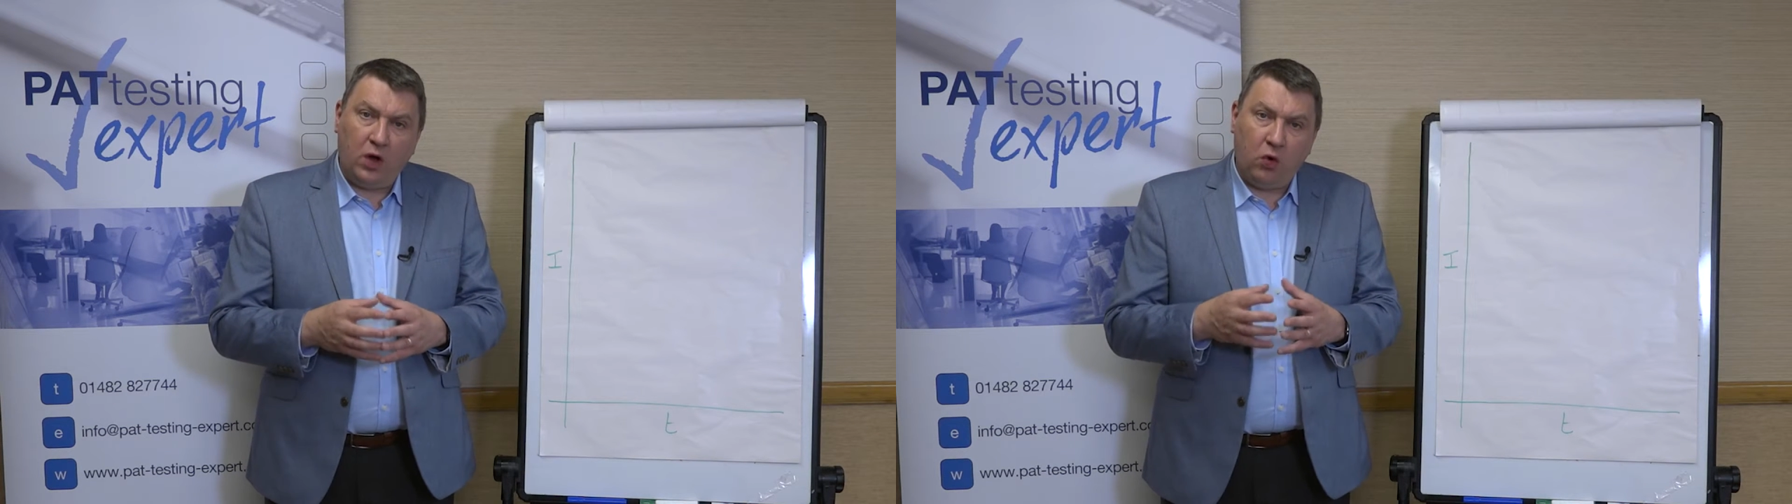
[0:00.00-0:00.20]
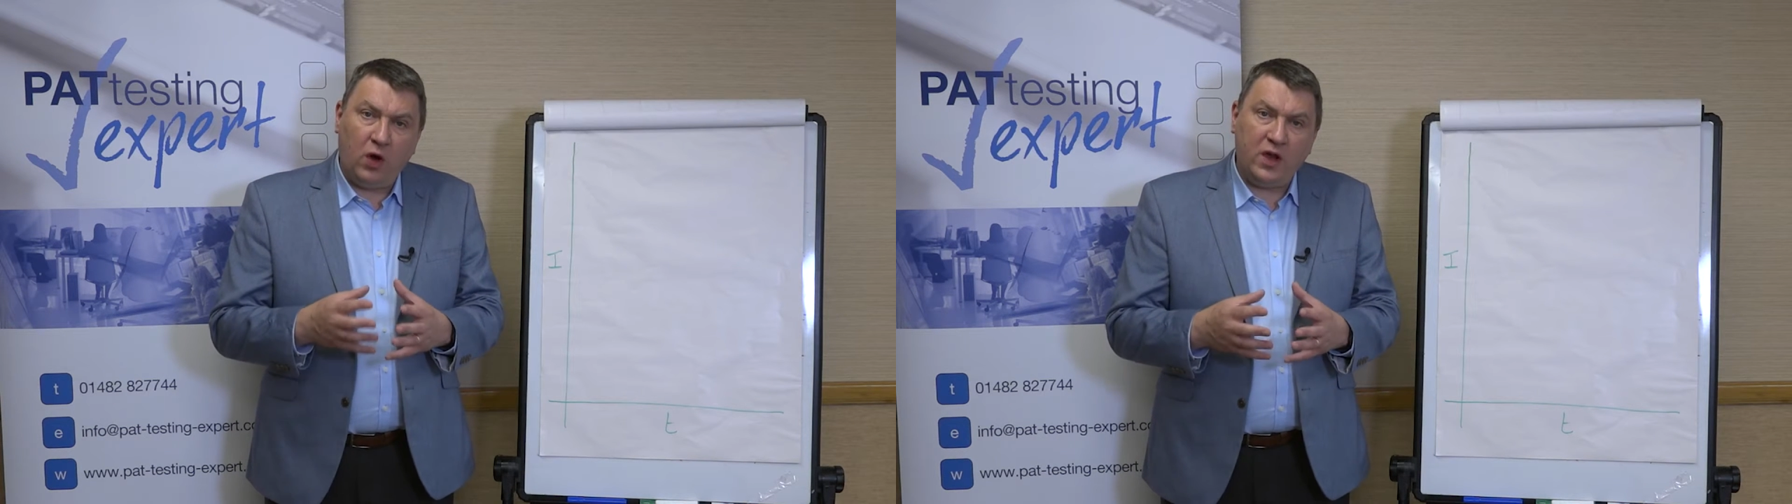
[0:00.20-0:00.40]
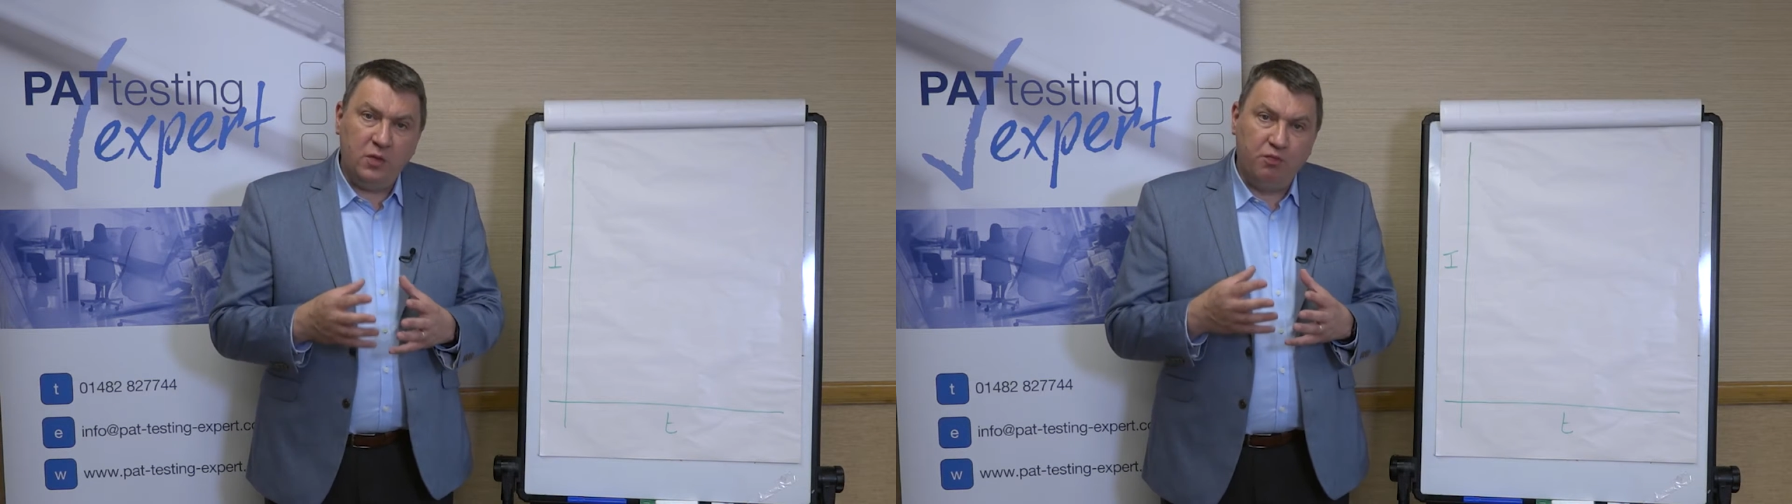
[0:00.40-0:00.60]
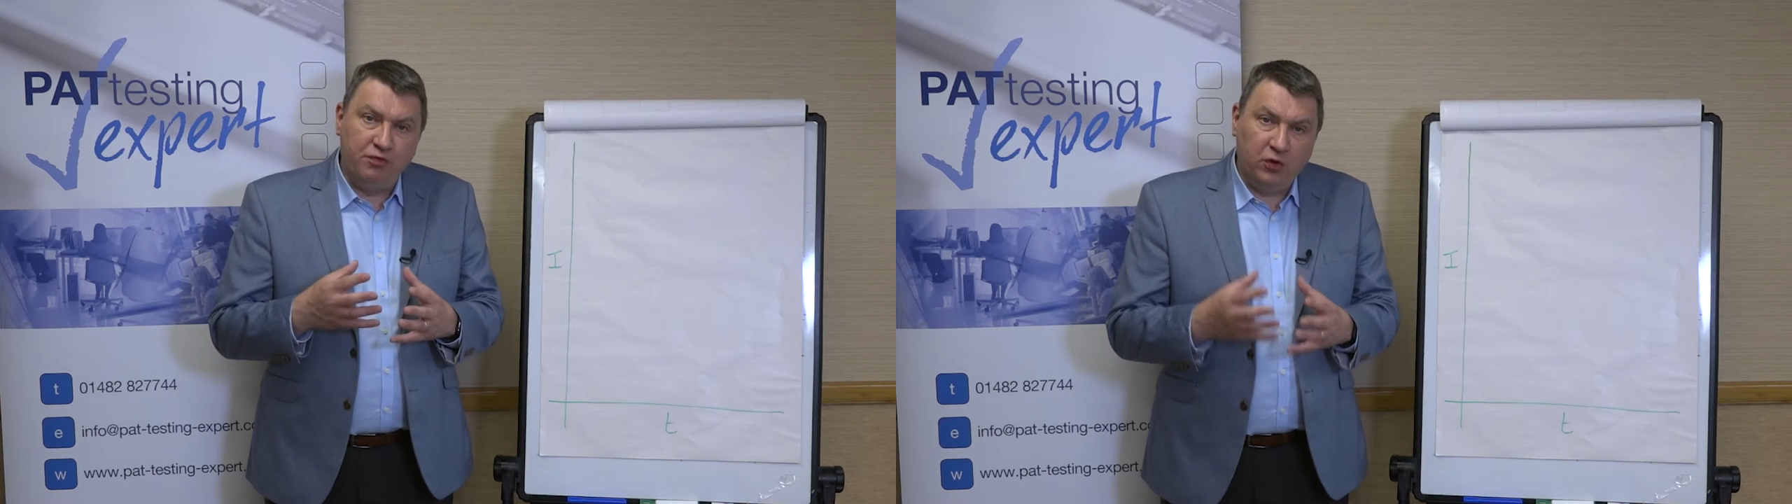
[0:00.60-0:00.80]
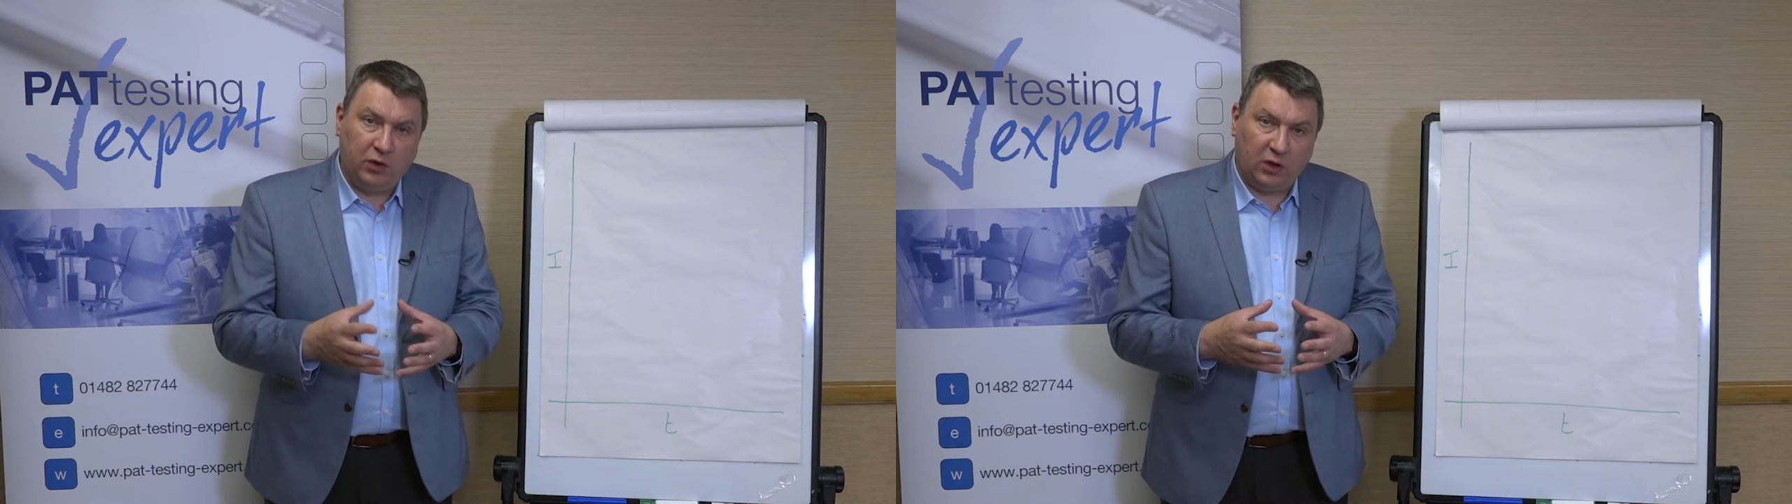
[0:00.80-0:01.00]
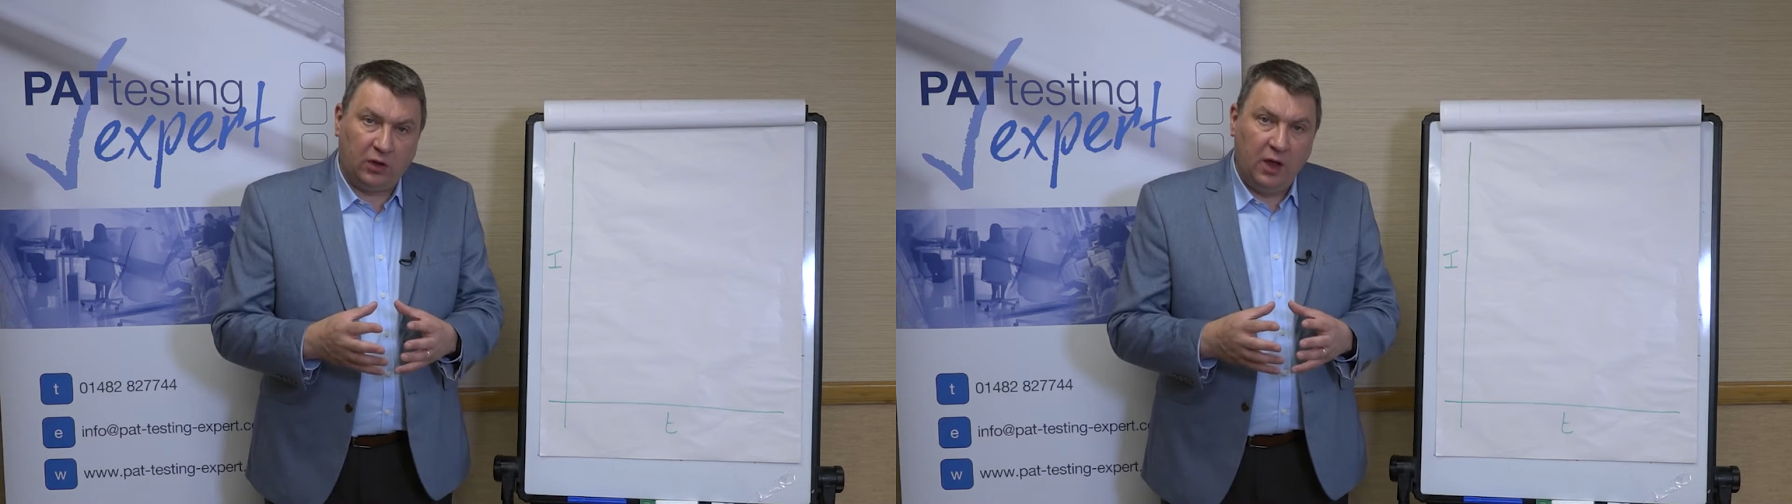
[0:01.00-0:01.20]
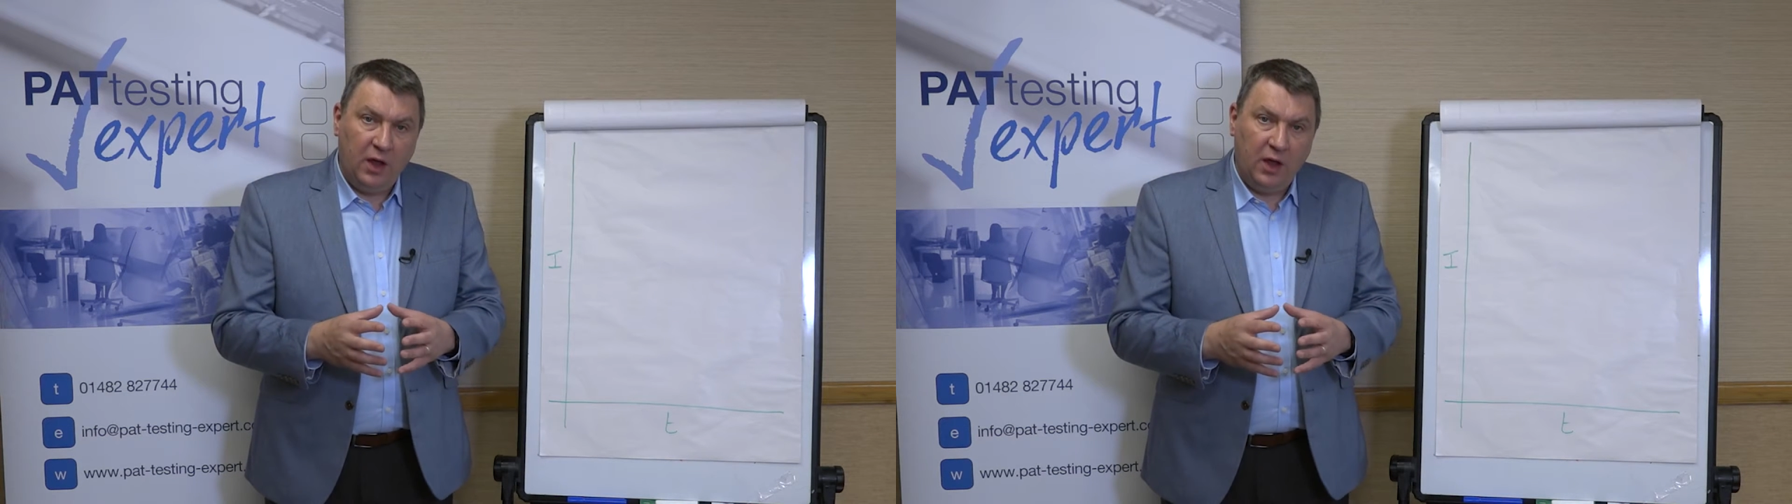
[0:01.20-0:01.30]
quite brutal.